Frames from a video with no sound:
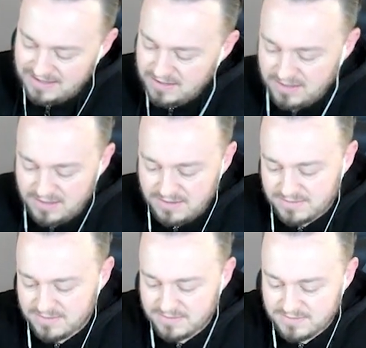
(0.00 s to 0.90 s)

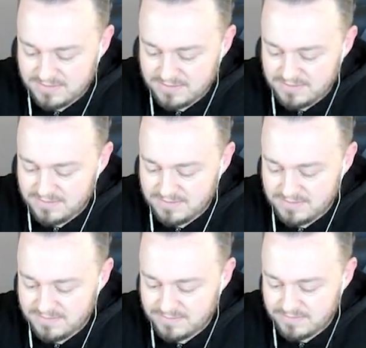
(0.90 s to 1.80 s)

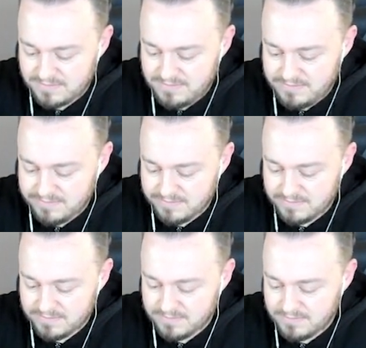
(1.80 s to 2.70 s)

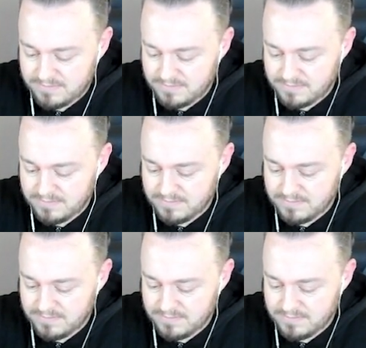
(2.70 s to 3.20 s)
No words are spoken by the person on screen.